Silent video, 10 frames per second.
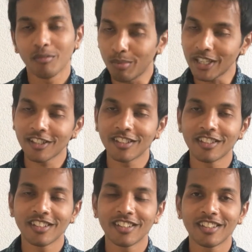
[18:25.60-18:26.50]
But
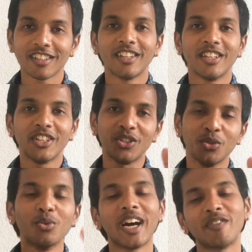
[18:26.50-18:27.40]

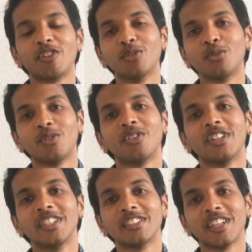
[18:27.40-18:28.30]
you have to
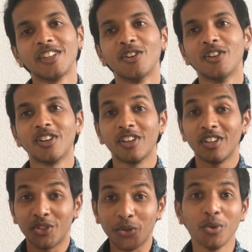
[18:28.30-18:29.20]
decide.
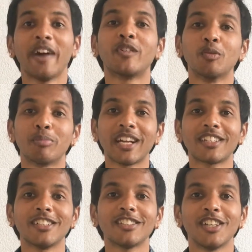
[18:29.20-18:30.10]
You have to
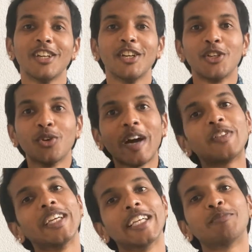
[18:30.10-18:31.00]
practice. You have
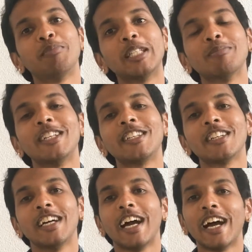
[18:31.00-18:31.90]
to experiment
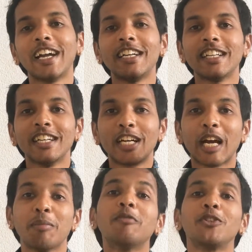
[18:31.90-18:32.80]
and
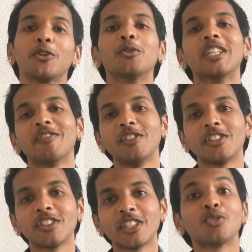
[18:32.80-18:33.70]
come up with your own
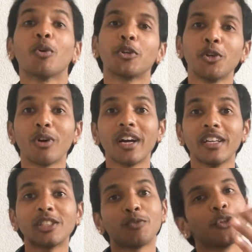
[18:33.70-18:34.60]
definition as to what yoga
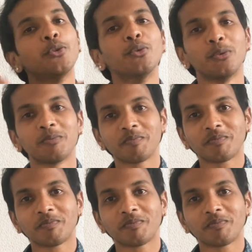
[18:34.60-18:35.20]
is for you.